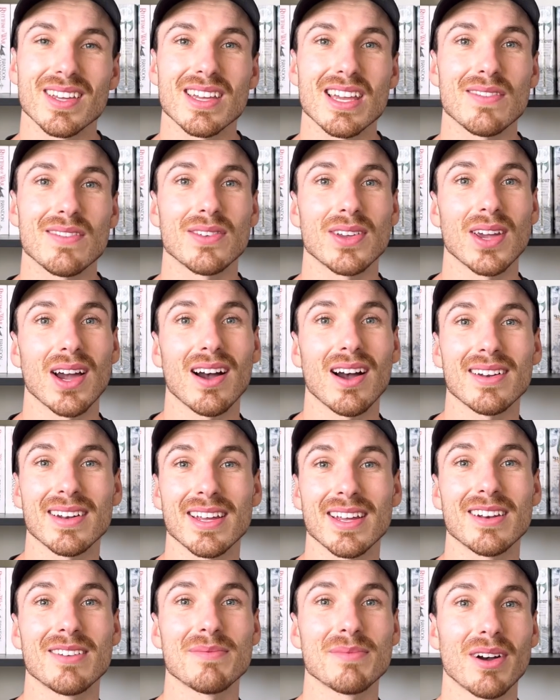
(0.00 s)
If you aren't
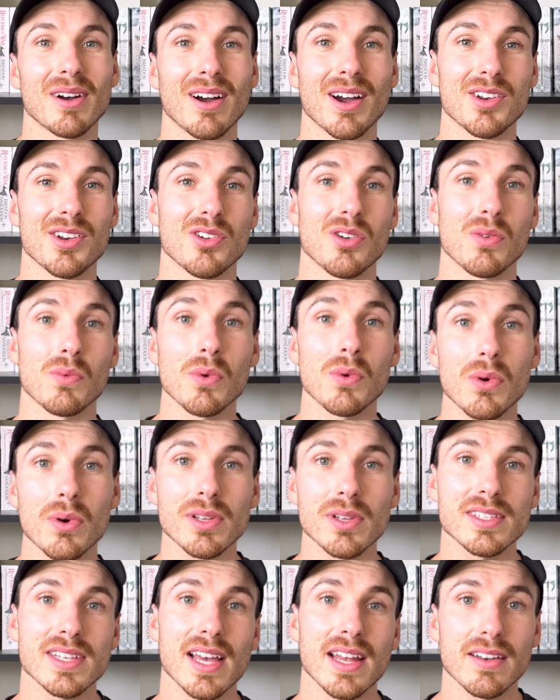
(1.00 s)
hidden behind your
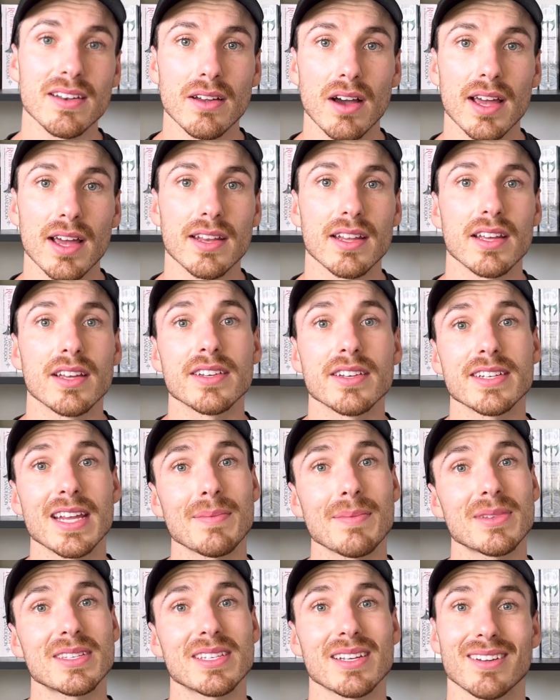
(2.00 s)
wards at night,
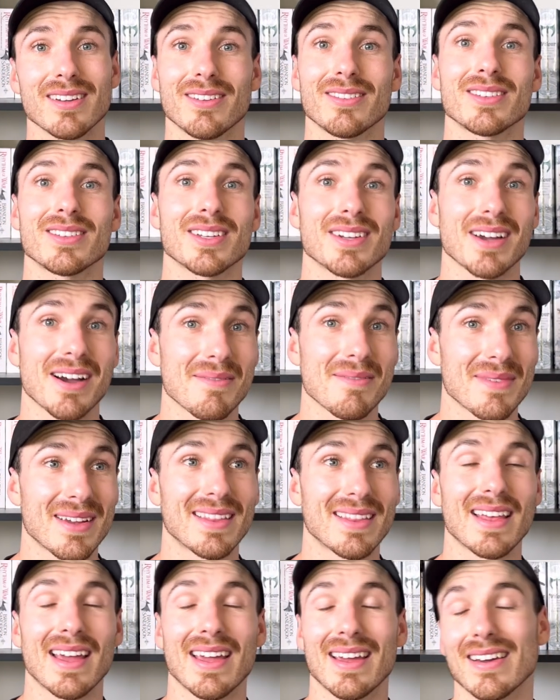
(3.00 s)
demons are going to come
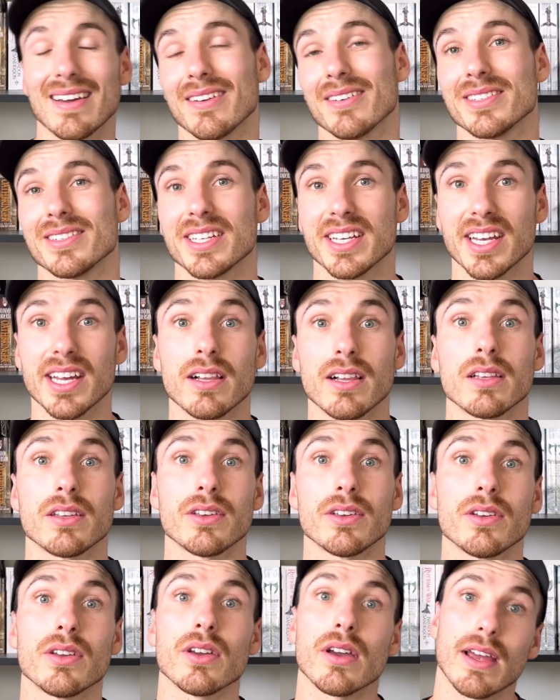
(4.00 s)
and they are going to kill
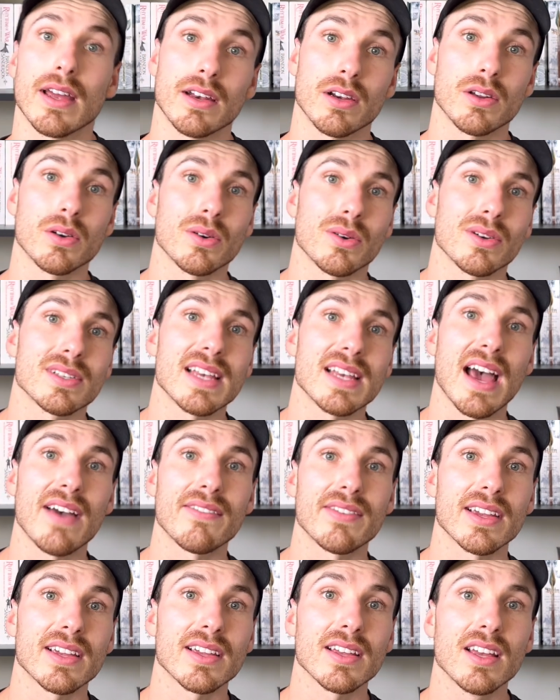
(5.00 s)
you and cause
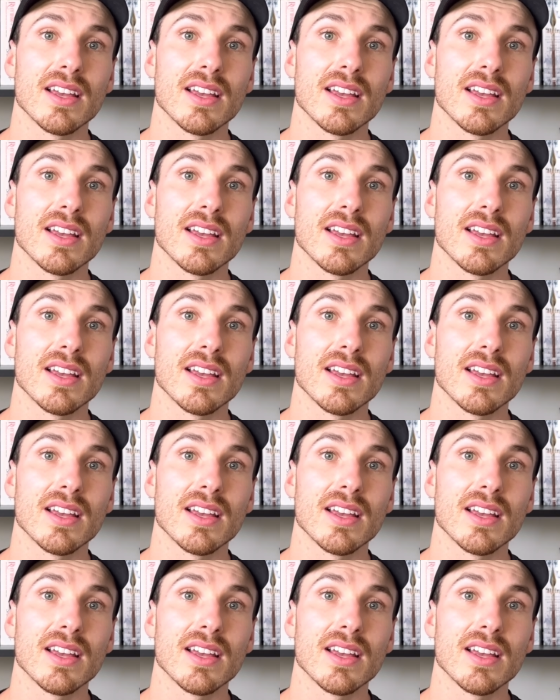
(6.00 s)
havoc.